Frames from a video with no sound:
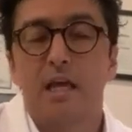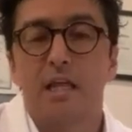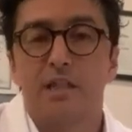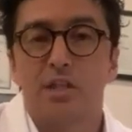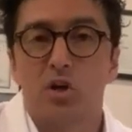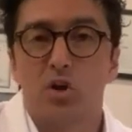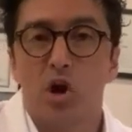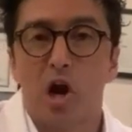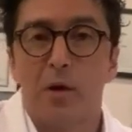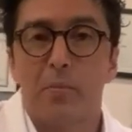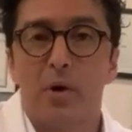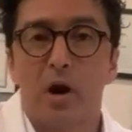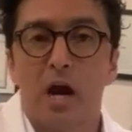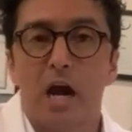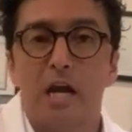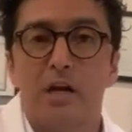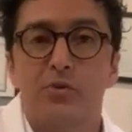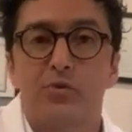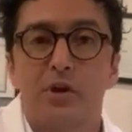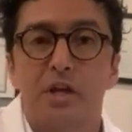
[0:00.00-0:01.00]
the
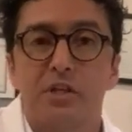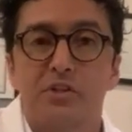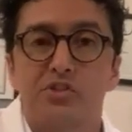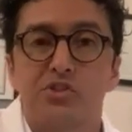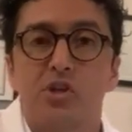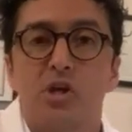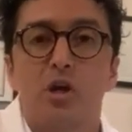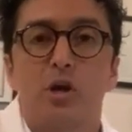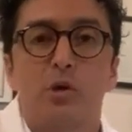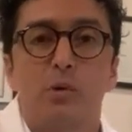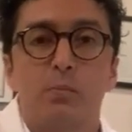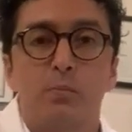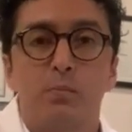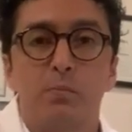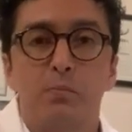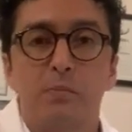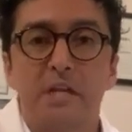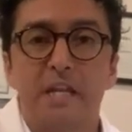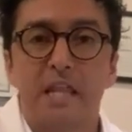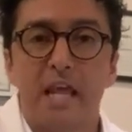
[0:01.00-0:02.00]
carbohydrates
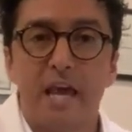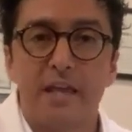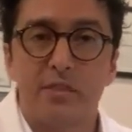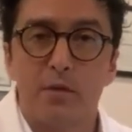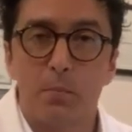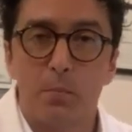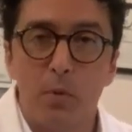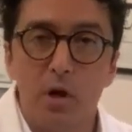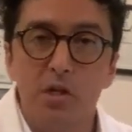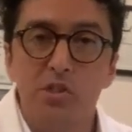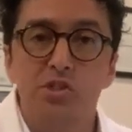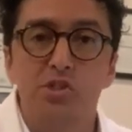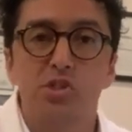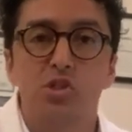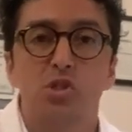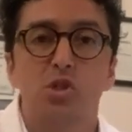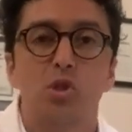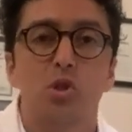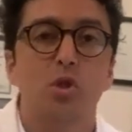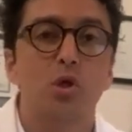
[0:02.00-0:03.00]
at a much
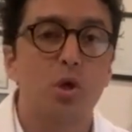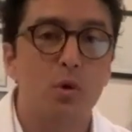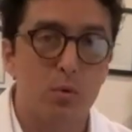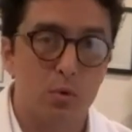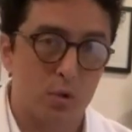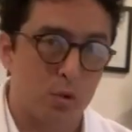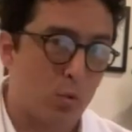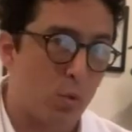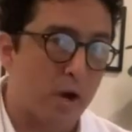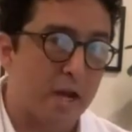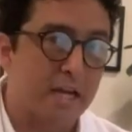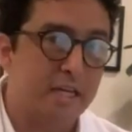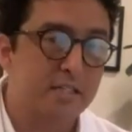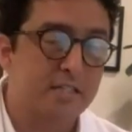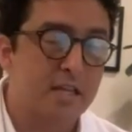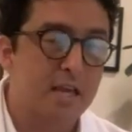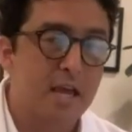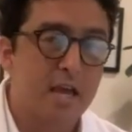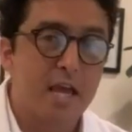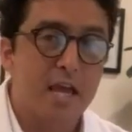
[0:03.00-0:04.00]
slower
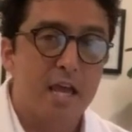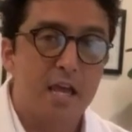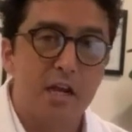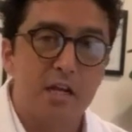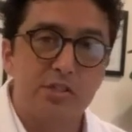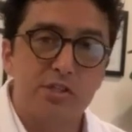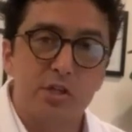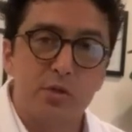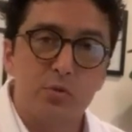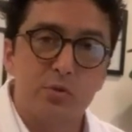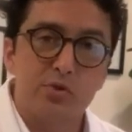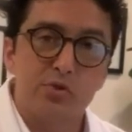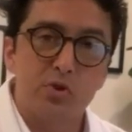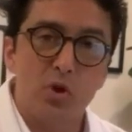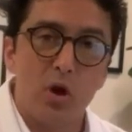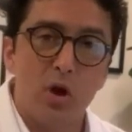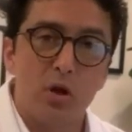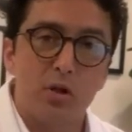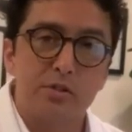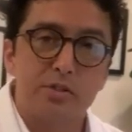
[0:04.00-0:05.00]
rate, and as a
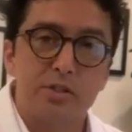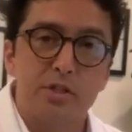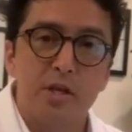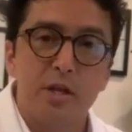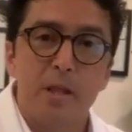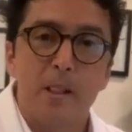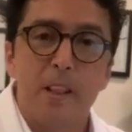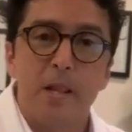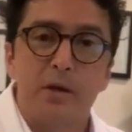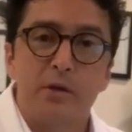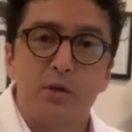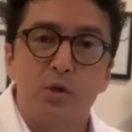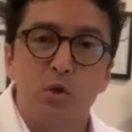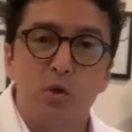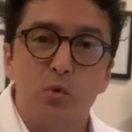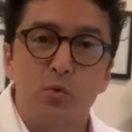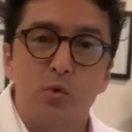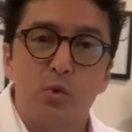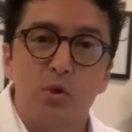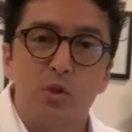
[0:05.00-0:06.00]
result,
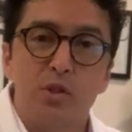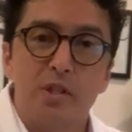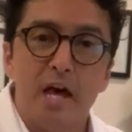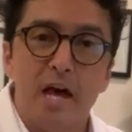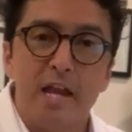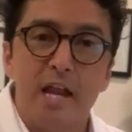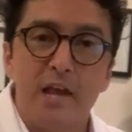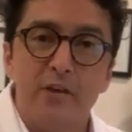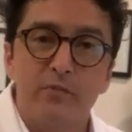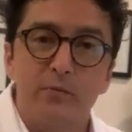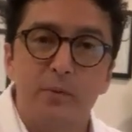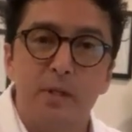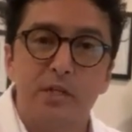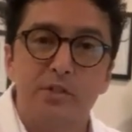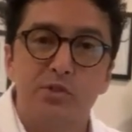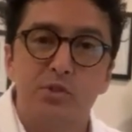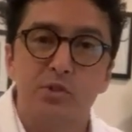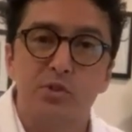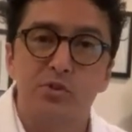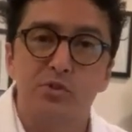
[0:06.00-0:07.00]
you will not have
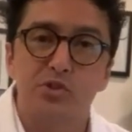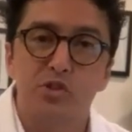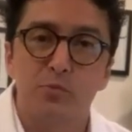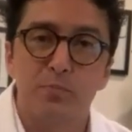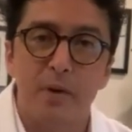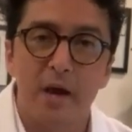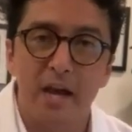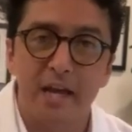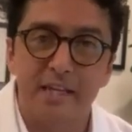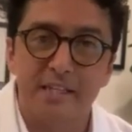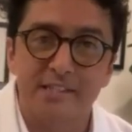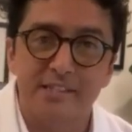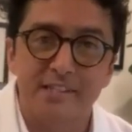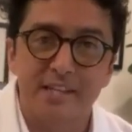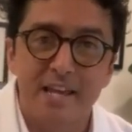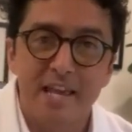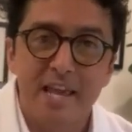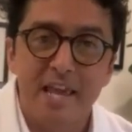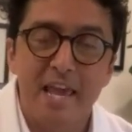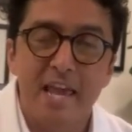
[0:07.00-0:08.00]
blood sugar
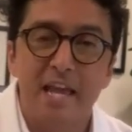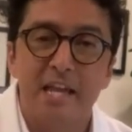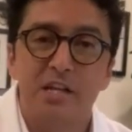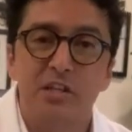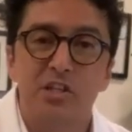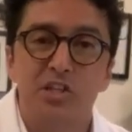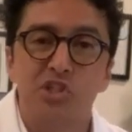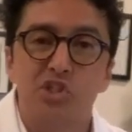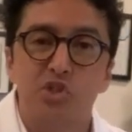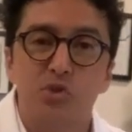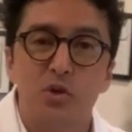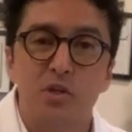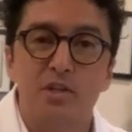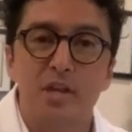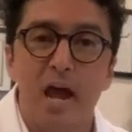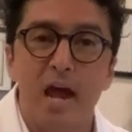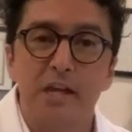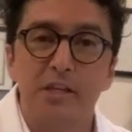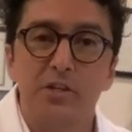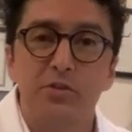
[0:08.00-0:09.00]
spikes. And the
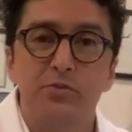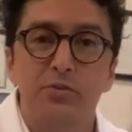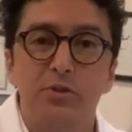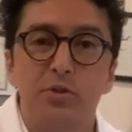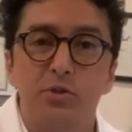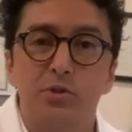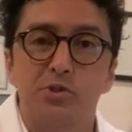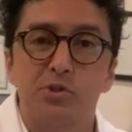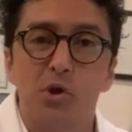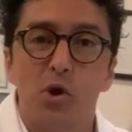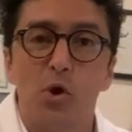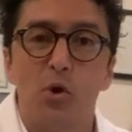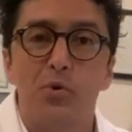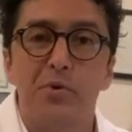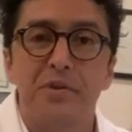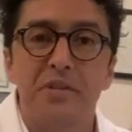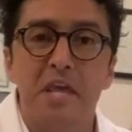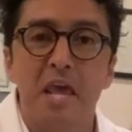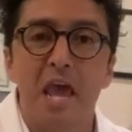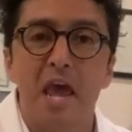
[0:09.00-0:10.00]
shiitake noodles
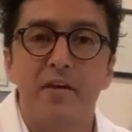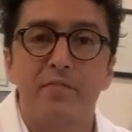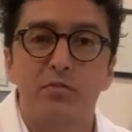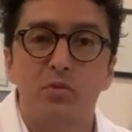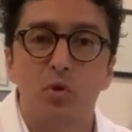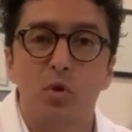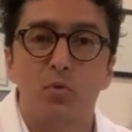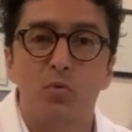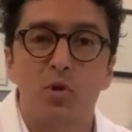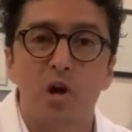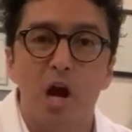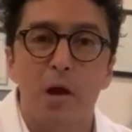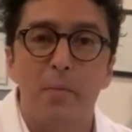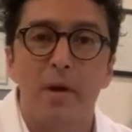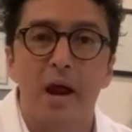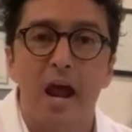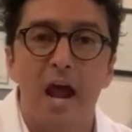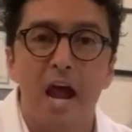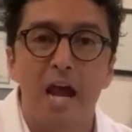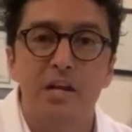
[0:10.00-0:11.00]
already have a low
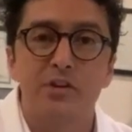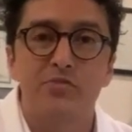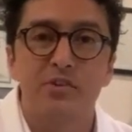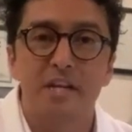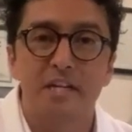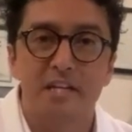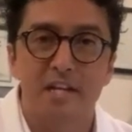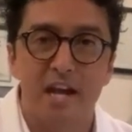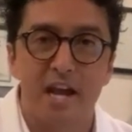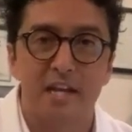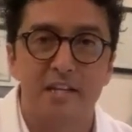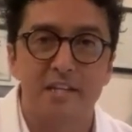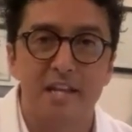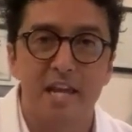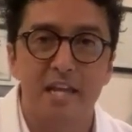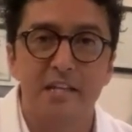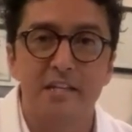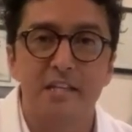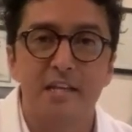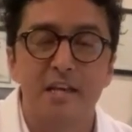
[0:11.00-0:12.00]
carbohydrate
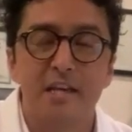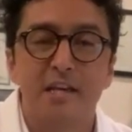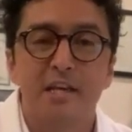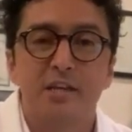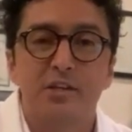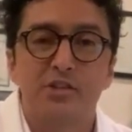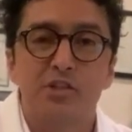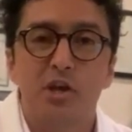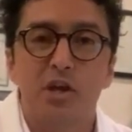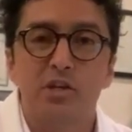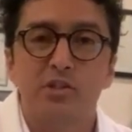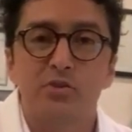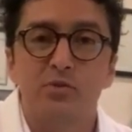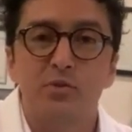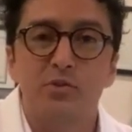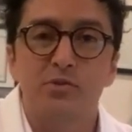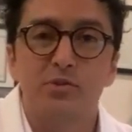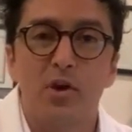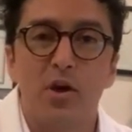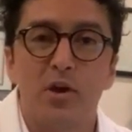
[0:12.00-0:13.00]
content, so as a
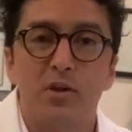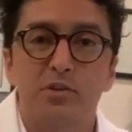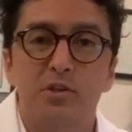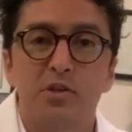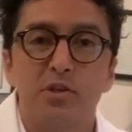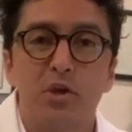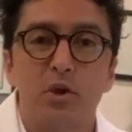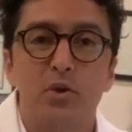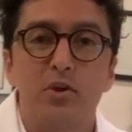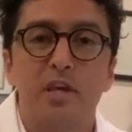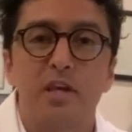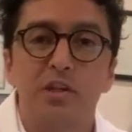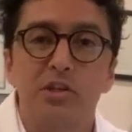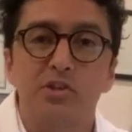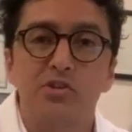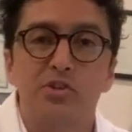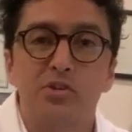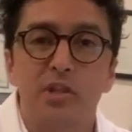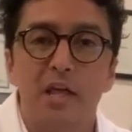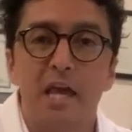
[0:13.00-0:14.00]
result, you can
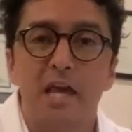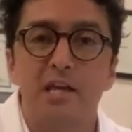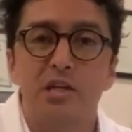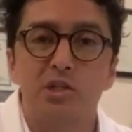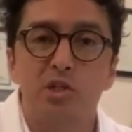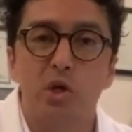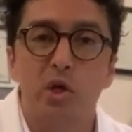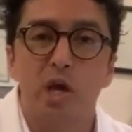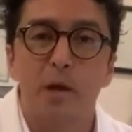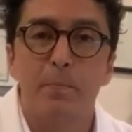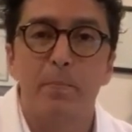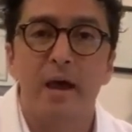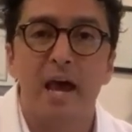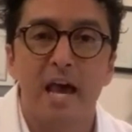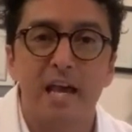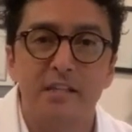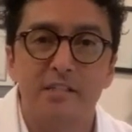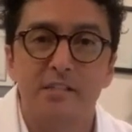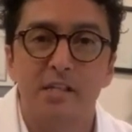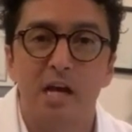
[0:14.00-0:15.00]
still enjoy a
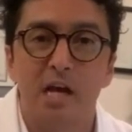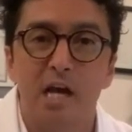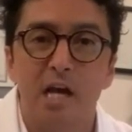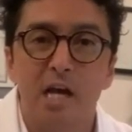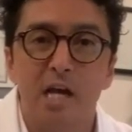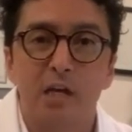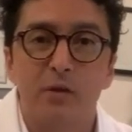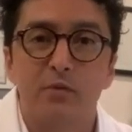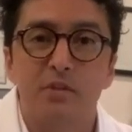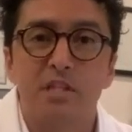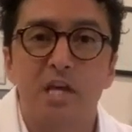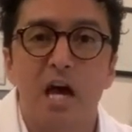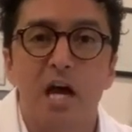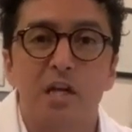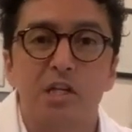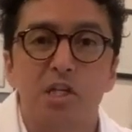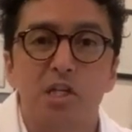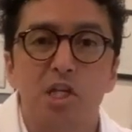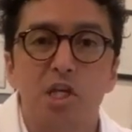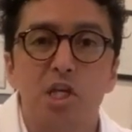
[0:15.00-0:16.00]
pasta
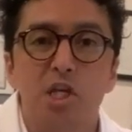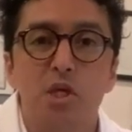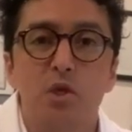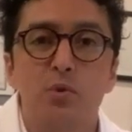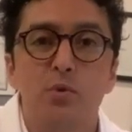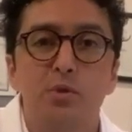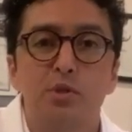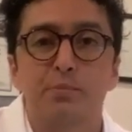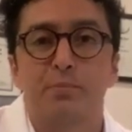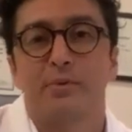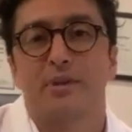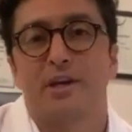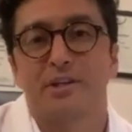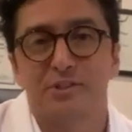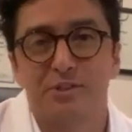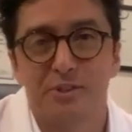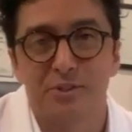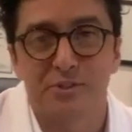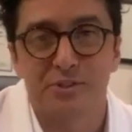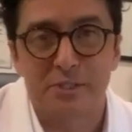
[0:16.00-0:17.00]
without huge blood
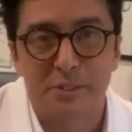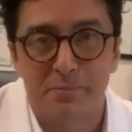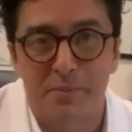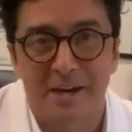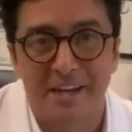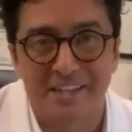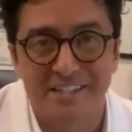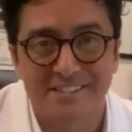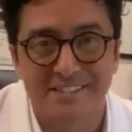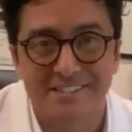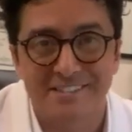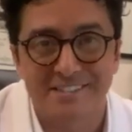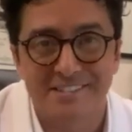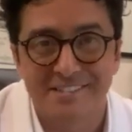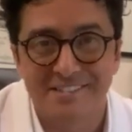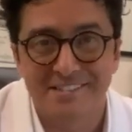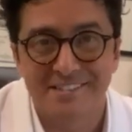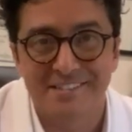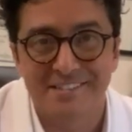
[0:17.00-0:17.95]
sugar spikes.